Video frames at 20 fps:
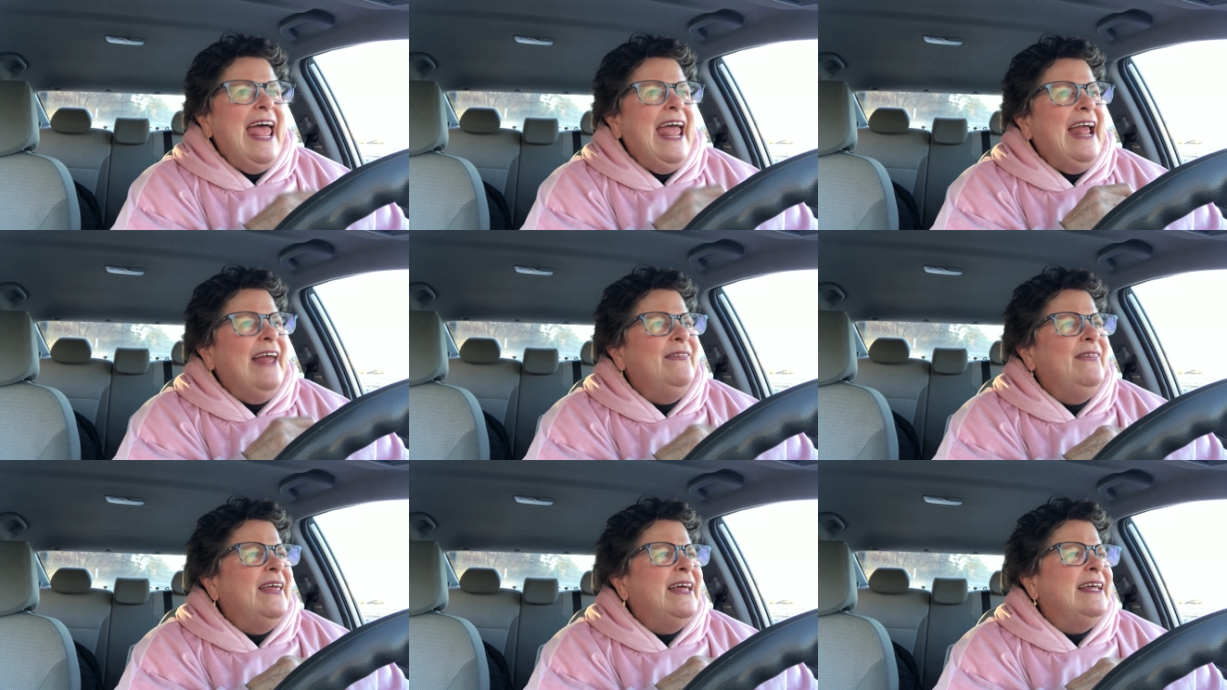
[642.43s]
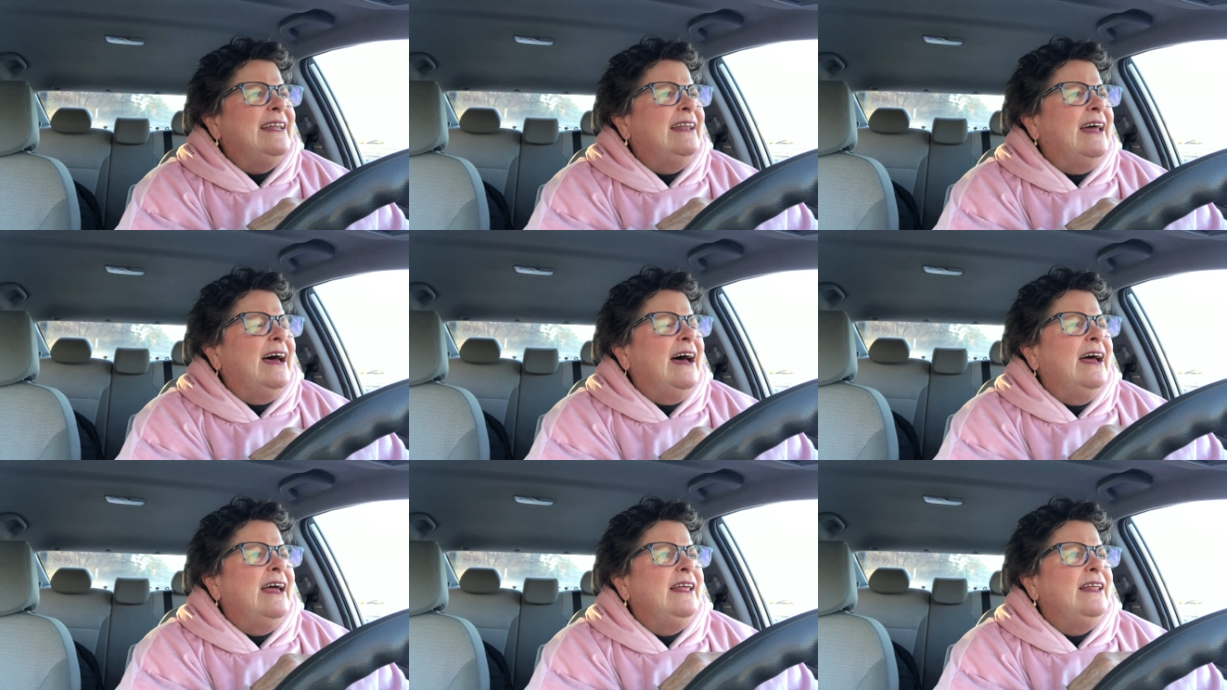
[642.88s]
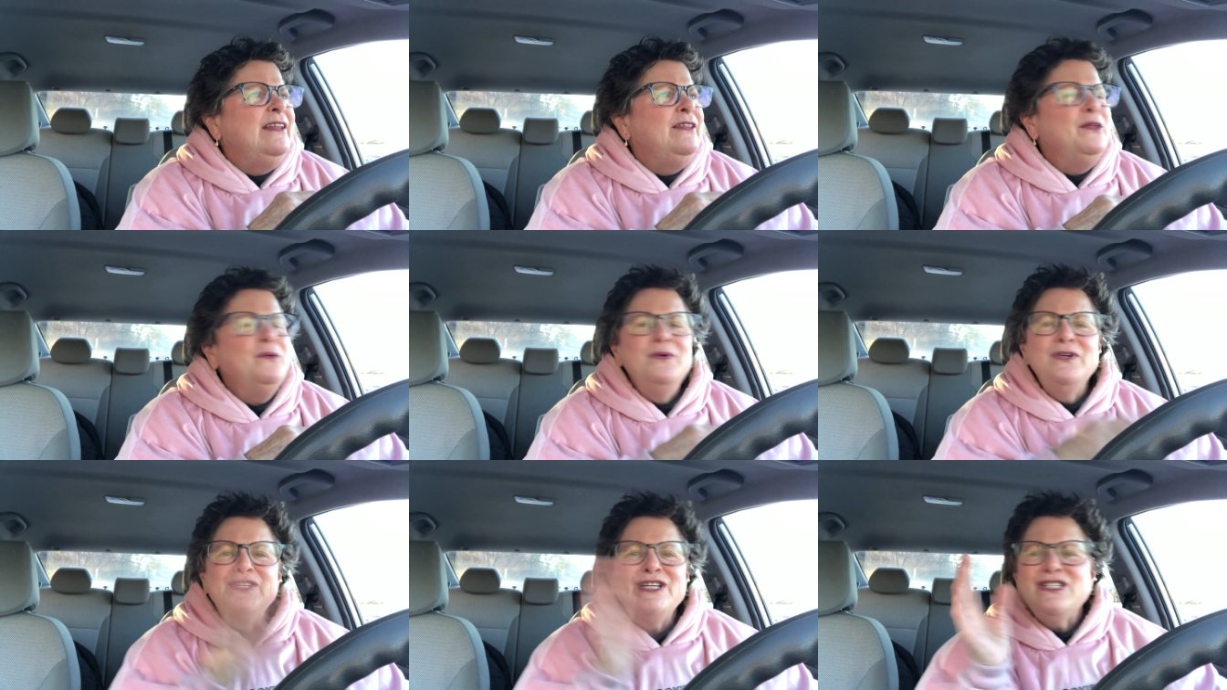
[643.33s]
And then
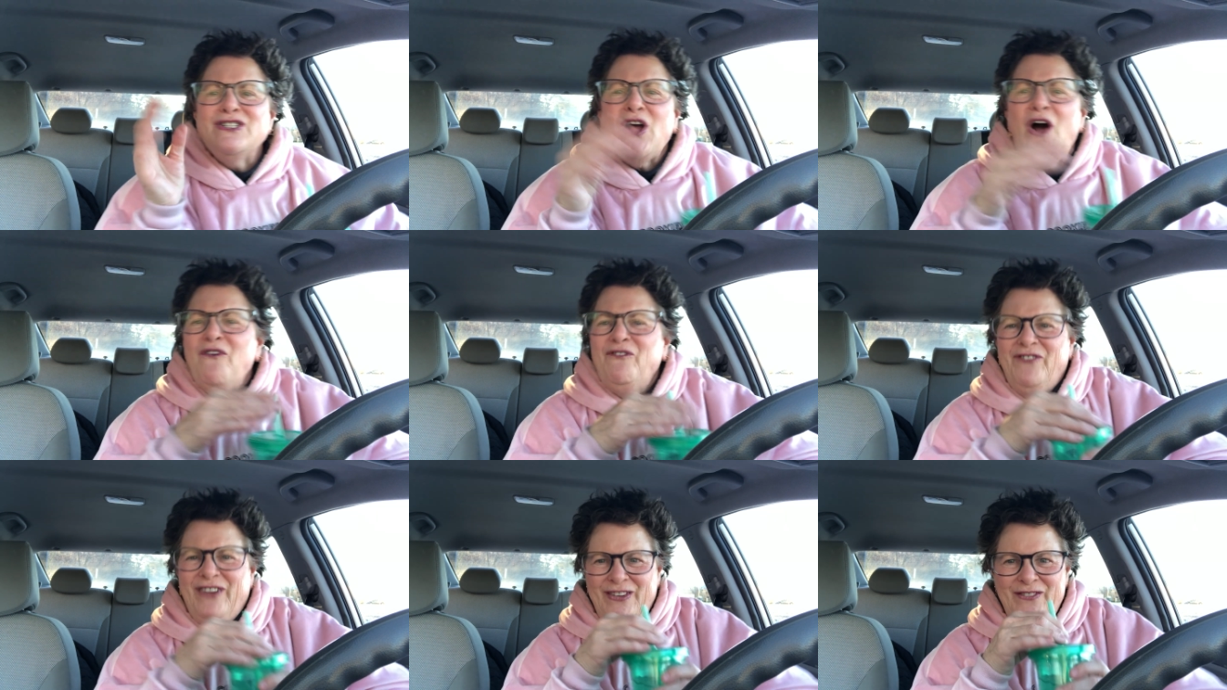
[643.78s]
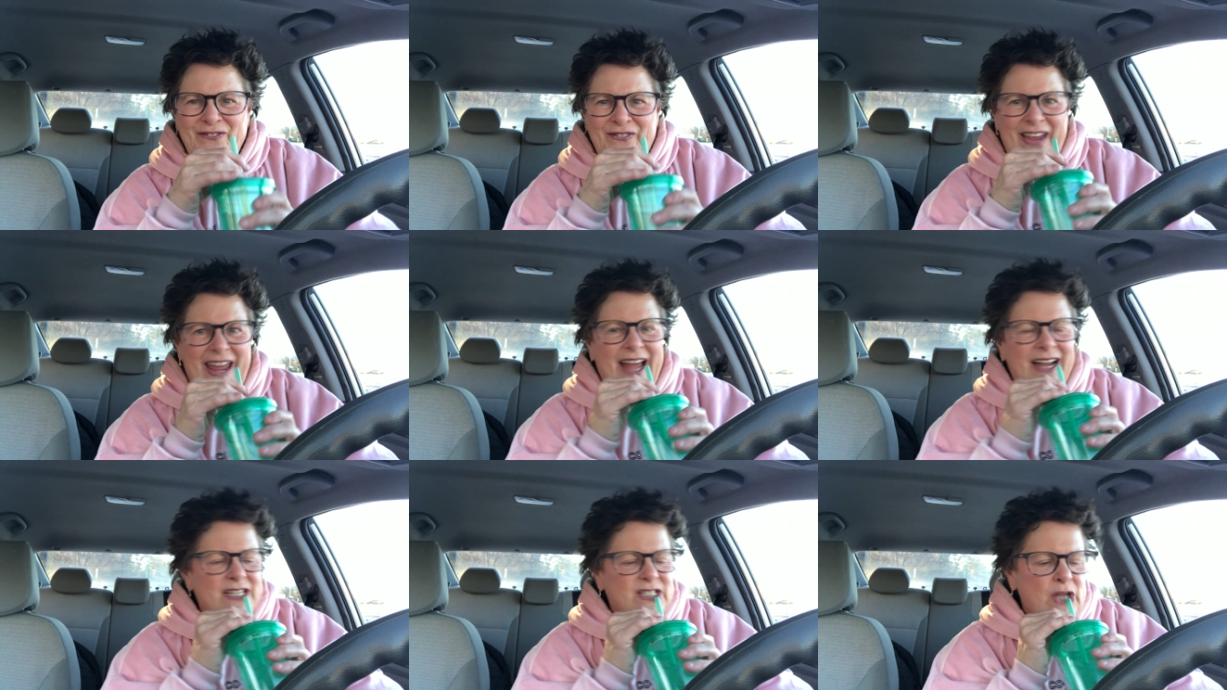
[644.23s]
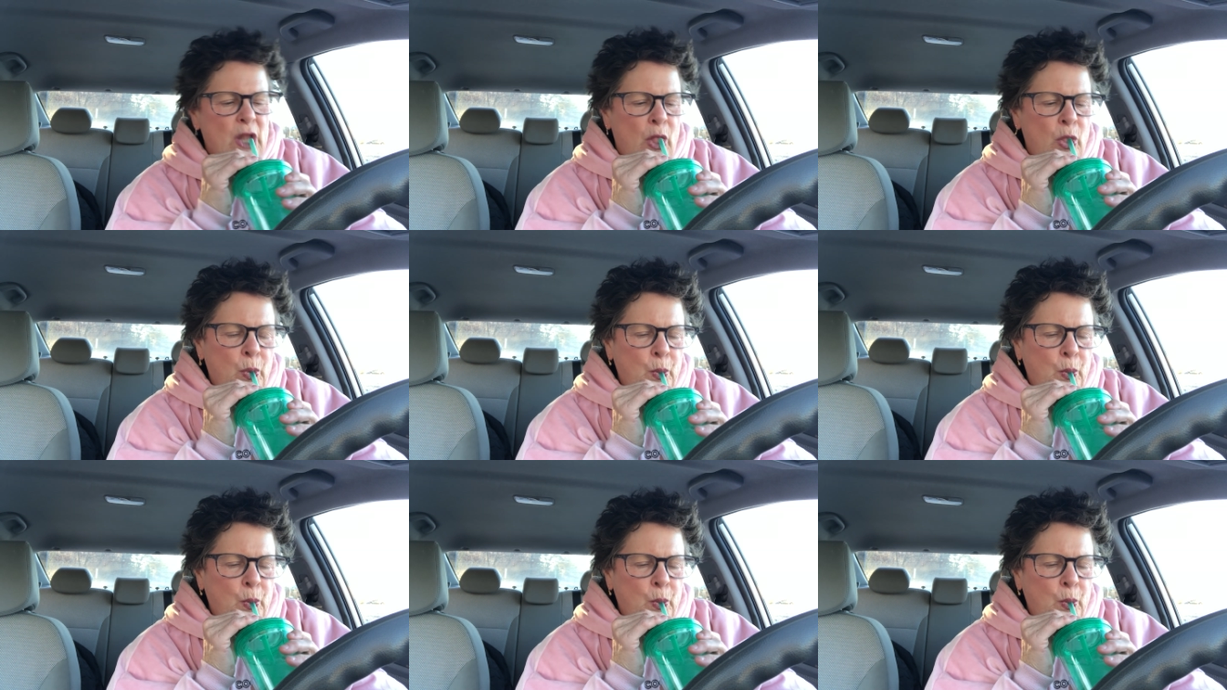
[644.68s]
they were just all fun facts.